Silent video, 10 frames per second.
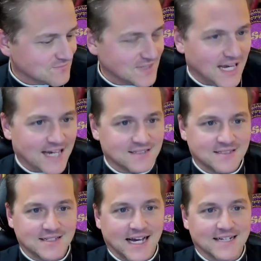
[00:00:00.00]

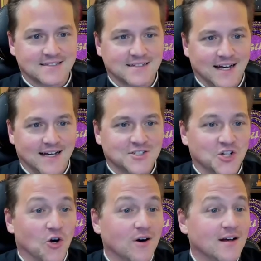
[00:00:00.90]
Yes.
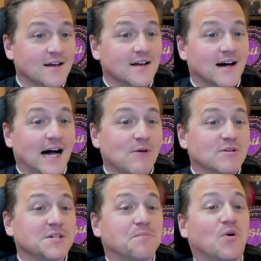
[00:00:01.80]
So I
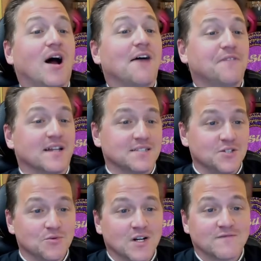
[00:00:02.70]
was a prophet.
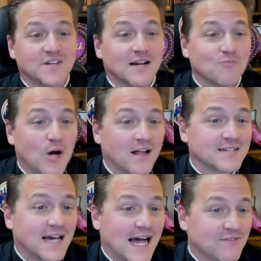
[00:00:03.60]
You would have done well
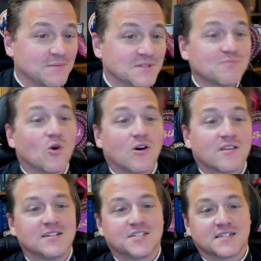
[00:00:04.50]
to have him as more
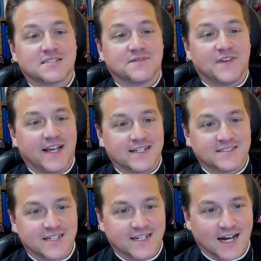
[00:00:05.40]
than just a
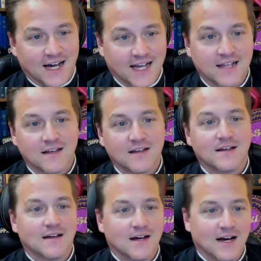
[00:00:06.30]
vacancy guy.
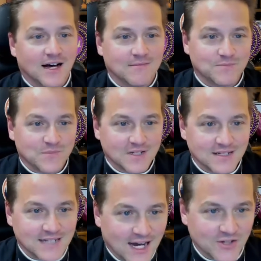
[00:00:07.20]

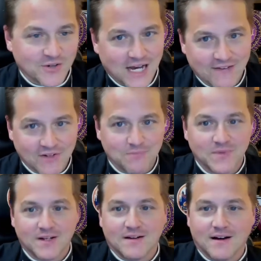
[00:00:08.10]
Now you have him
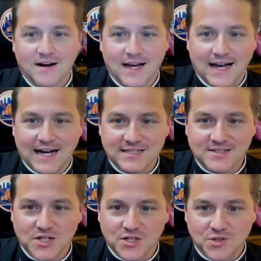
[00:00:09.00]
as
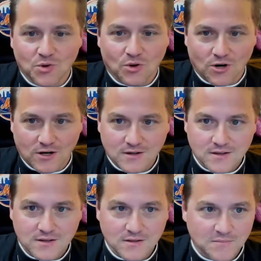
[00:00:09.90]
your
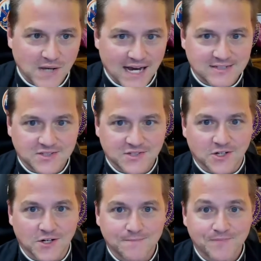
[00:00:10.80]

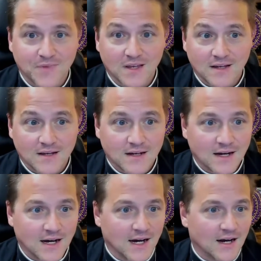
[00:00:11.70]
pastor.
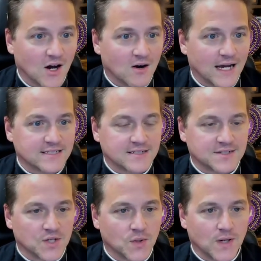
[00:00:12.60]
All right.
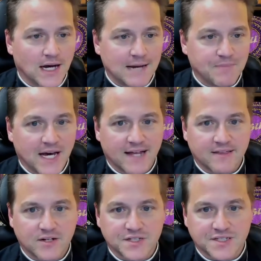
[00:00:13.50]
So hi,
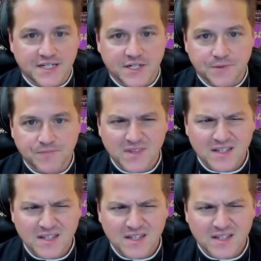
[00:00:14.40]
Beth. Good to see you.